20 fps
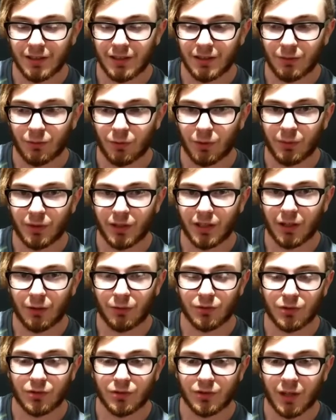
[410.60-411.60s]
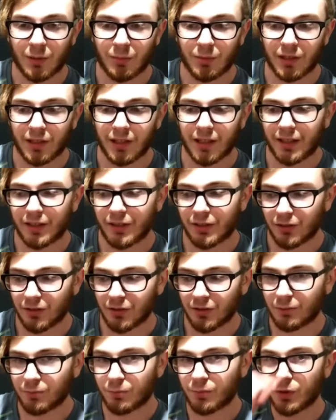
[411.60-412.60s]
1 minute I was on top of the
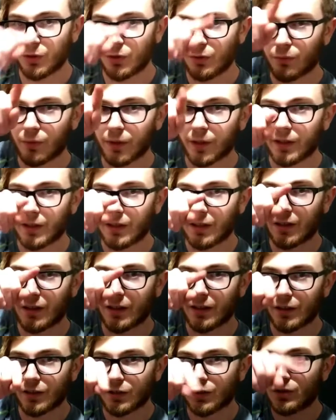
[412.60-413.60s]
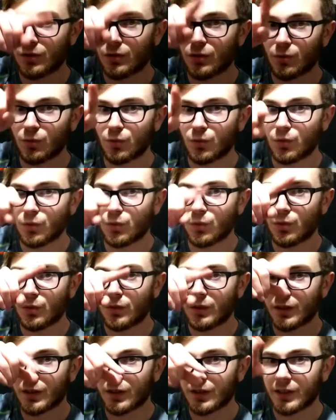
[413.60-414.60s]
ladder, boom, breaking the locks,
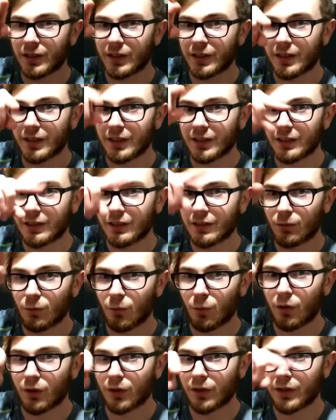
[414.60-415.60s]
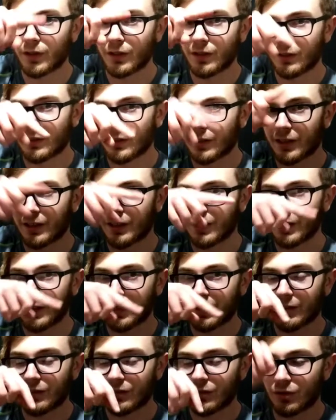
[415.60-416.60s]
click, 1,
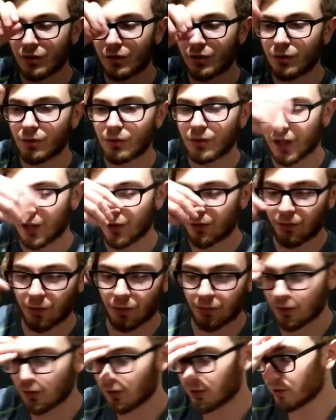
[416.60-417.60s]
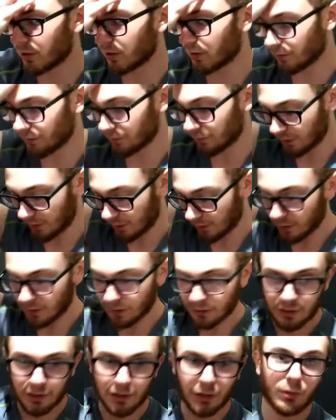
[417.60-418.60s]
click, 2, got thrown off.
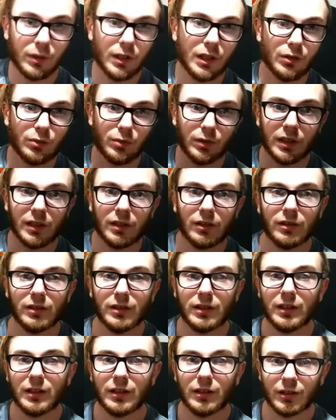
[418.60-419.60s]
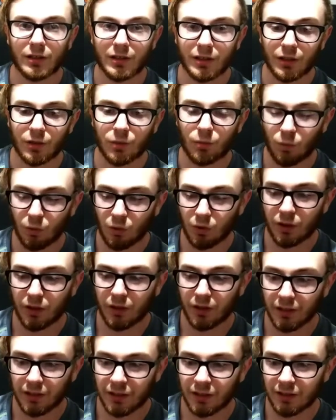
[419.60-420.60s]
Someone else would get on there, click
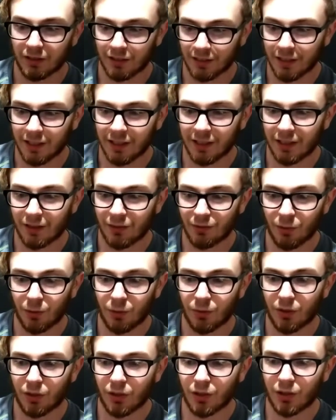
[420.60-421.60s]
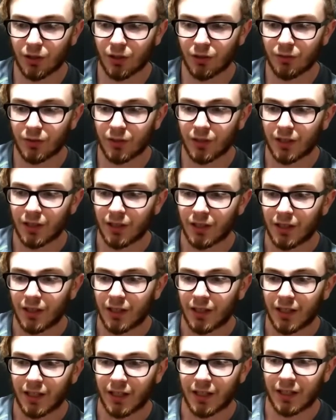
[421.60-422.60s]
1, then they get thrown off.
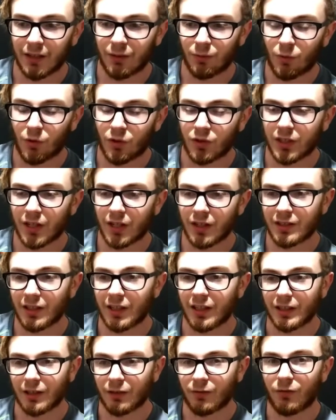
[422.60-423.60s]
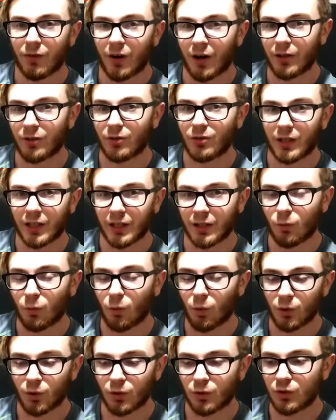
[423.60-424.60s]
And once it got to like the final like
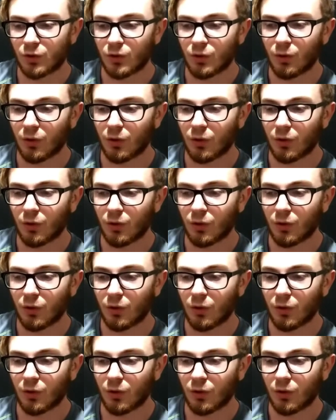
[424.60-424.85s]
1 or 2